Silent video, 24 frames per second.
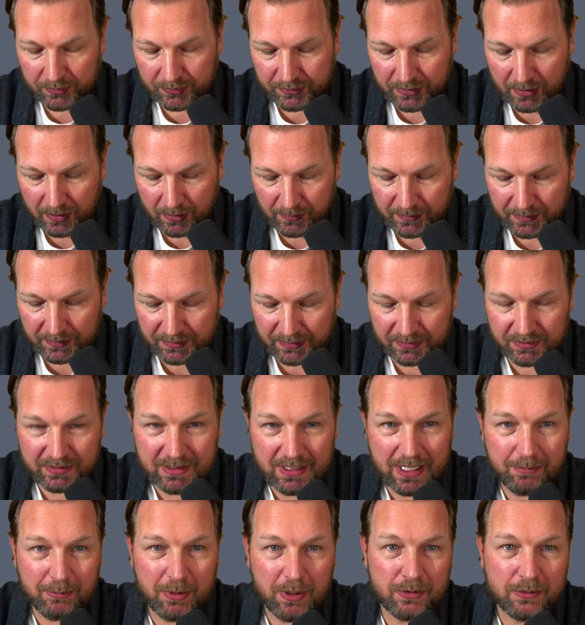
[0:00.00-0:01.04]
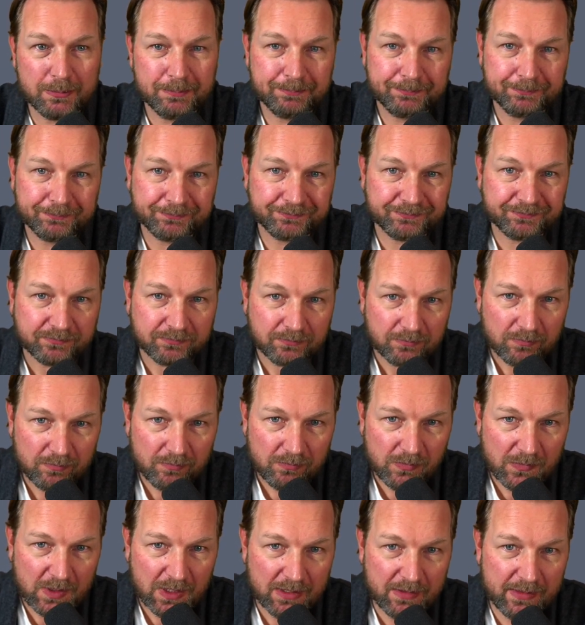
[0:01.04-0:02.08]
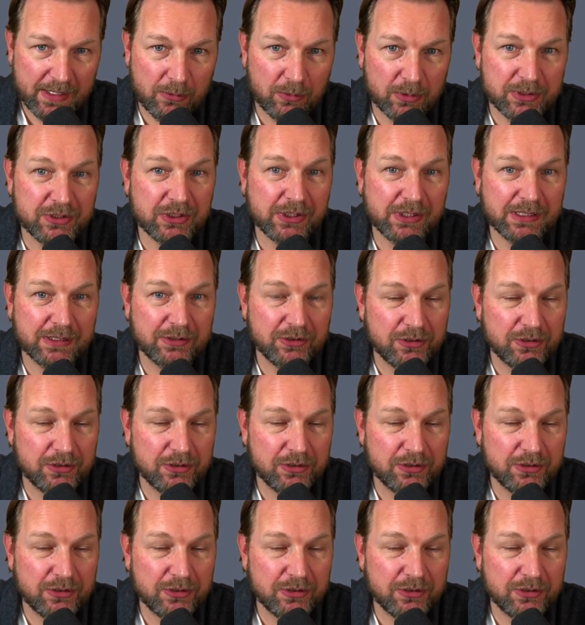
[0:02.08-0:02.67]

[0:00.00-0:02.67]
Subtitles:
So this is demo. Now, what you can